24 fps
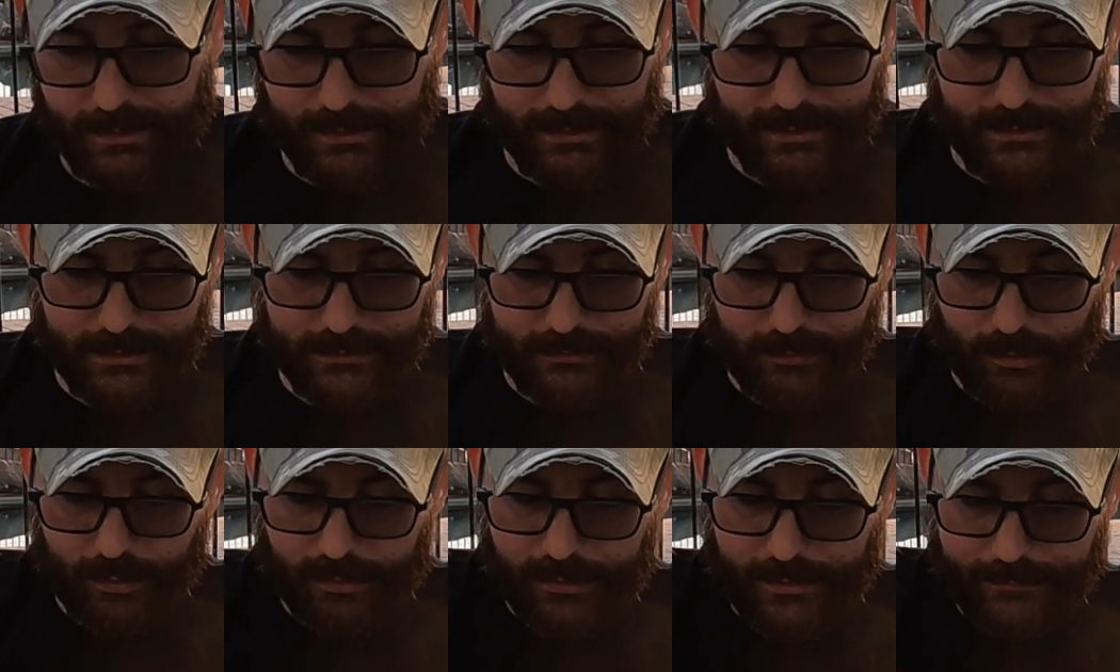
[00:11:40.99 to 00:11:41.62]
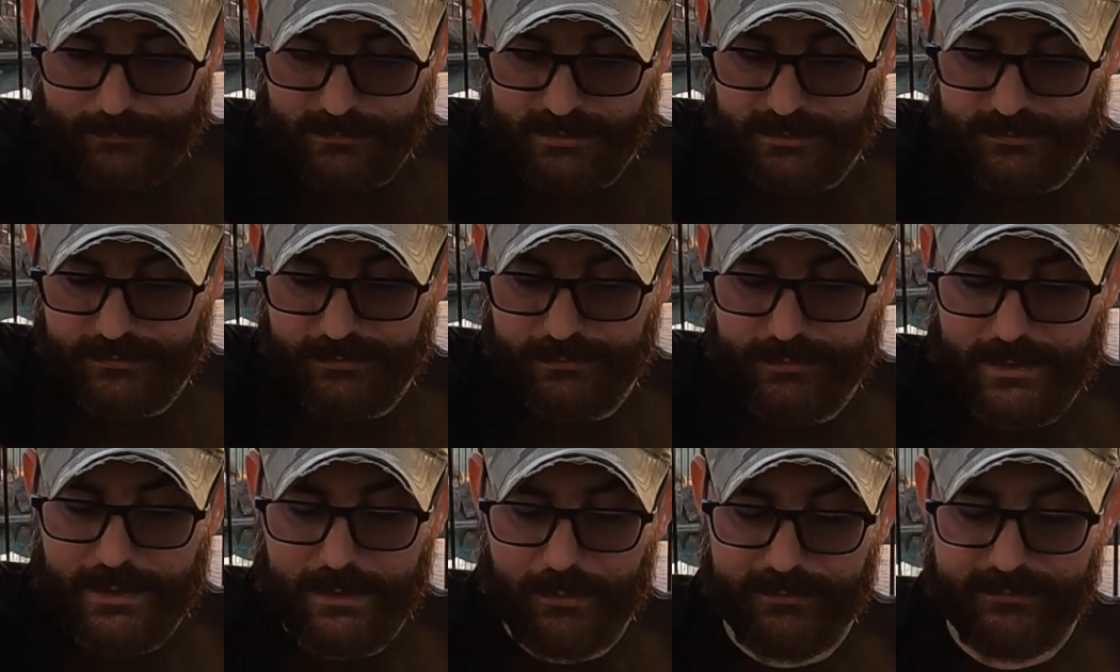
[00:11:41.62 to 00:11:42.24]
And all I'm going to
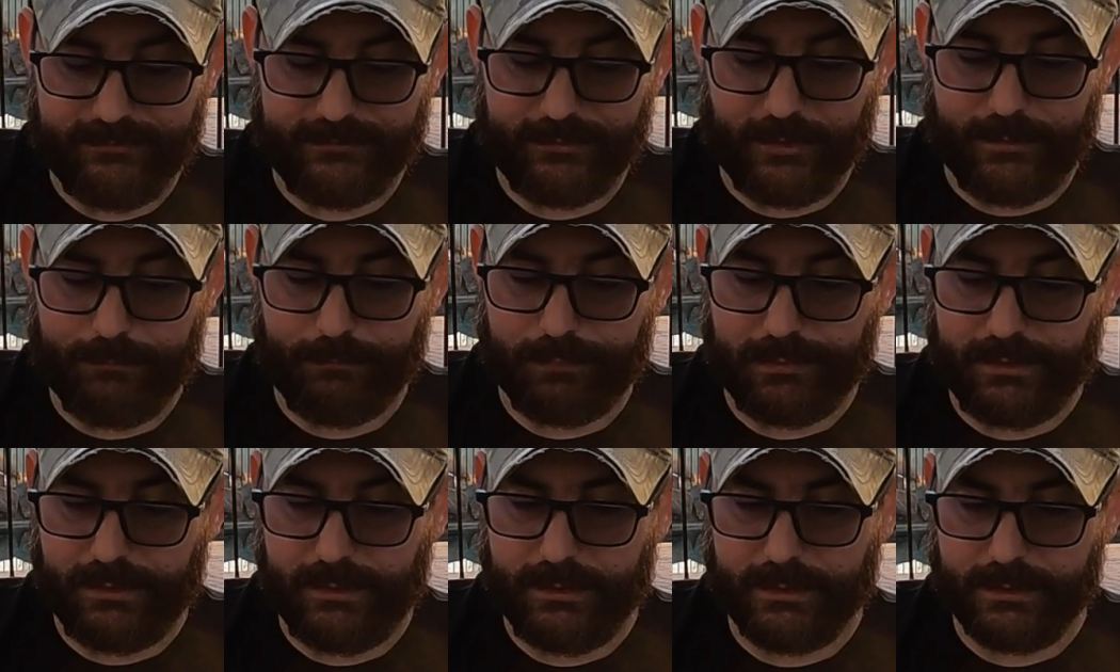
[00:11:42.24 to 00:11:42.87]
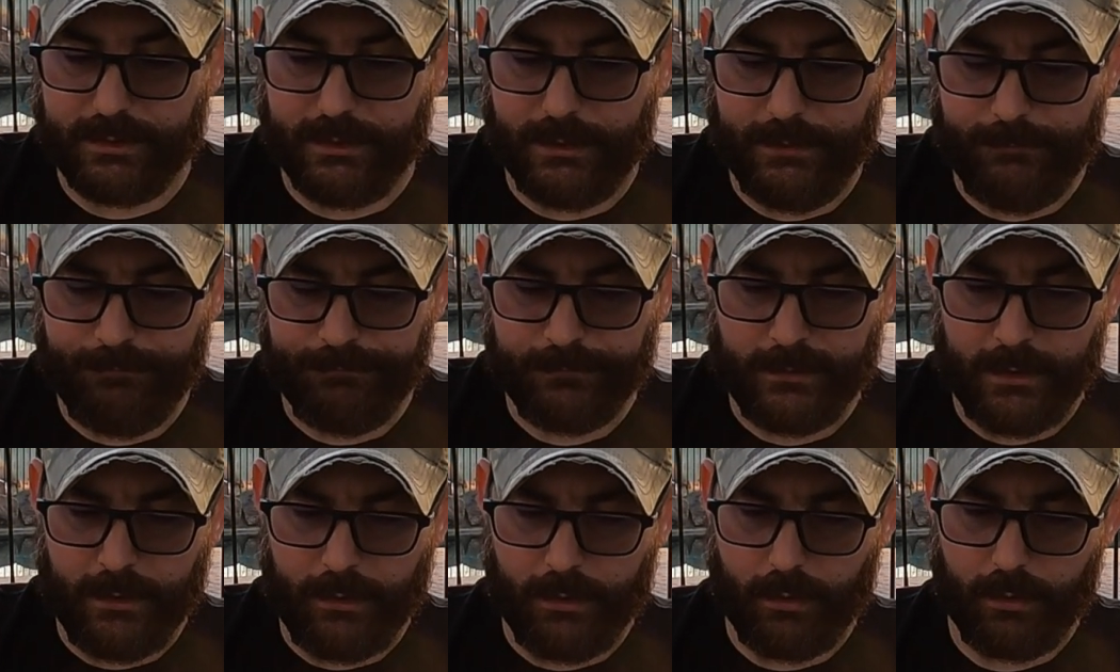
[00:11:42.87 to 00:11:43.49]
do now is unplug
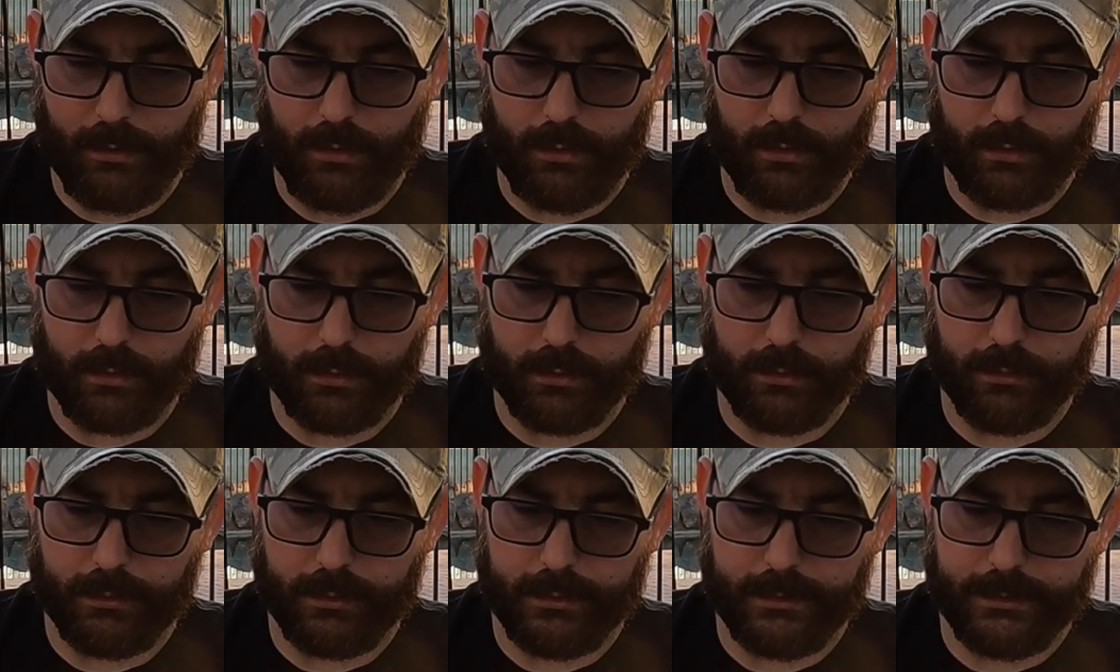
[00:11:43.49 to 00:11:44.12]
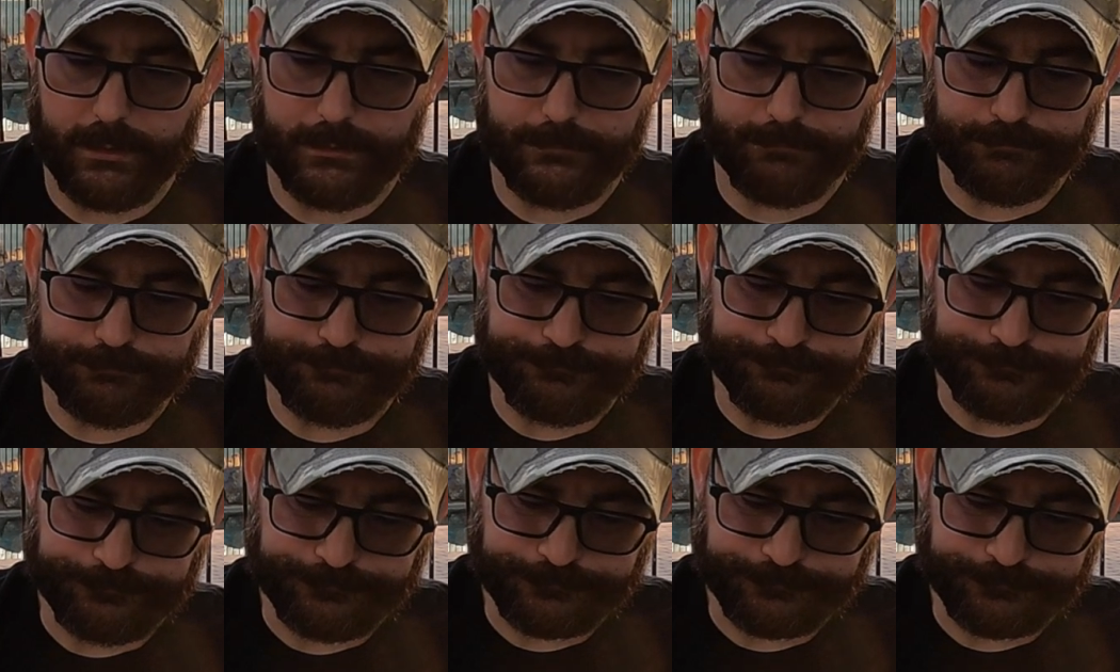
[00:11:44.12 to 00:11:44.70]
our um,